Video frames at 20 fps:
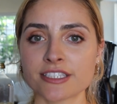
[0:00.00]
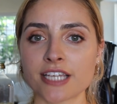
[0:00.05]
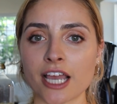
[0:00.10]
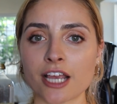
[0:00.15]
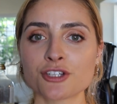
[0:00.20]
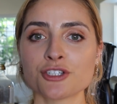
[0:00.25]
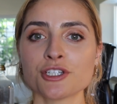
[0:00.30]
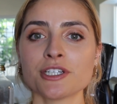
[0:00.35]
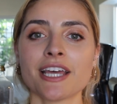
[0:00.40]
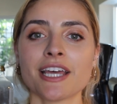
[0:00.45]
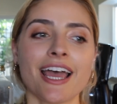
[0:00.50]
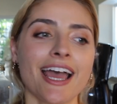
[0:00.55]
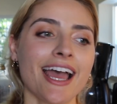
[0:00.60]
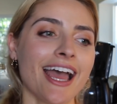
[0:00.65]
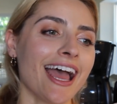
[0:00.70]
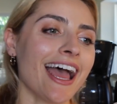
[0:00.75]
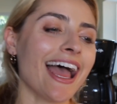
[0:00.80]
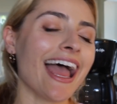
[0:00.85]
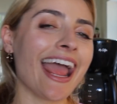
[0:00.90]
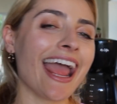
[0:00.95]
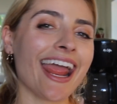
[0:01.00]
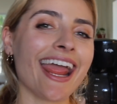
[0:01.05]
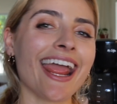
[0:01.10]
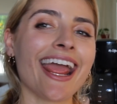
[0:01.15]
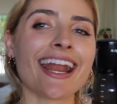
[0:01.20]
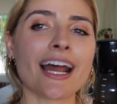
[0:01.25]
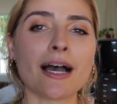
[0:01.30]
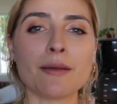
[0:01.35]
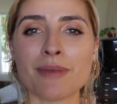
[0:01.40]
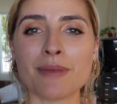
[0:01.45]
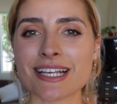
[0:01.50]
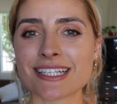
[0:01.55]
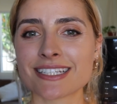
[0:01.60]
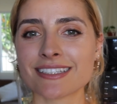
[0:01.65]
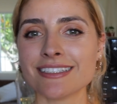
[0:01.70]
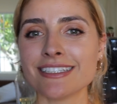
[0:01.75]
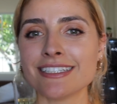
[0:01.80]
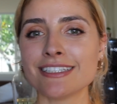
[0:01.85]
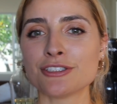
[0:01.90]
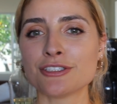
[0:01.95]
section, and I'm
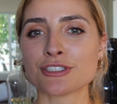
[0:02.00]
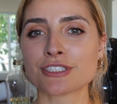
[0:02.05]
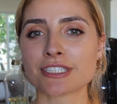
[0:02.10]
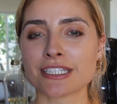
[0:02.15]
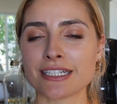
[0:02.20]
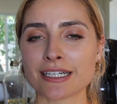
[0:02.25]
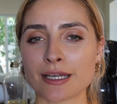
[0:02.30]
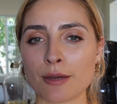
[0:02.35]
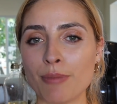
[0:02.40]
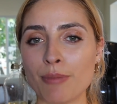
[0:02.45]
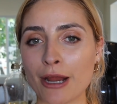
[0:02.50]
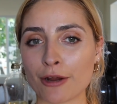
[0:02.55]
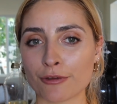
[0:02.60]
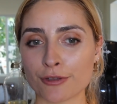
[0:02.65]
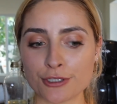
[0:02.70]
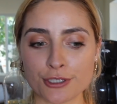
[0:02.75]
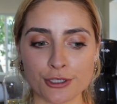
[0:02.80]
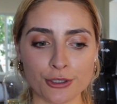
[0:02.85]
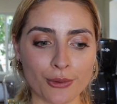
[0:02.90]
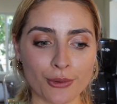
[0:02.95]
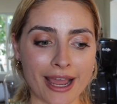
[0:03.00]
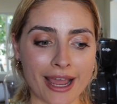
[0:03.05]
basically just gonna compare the two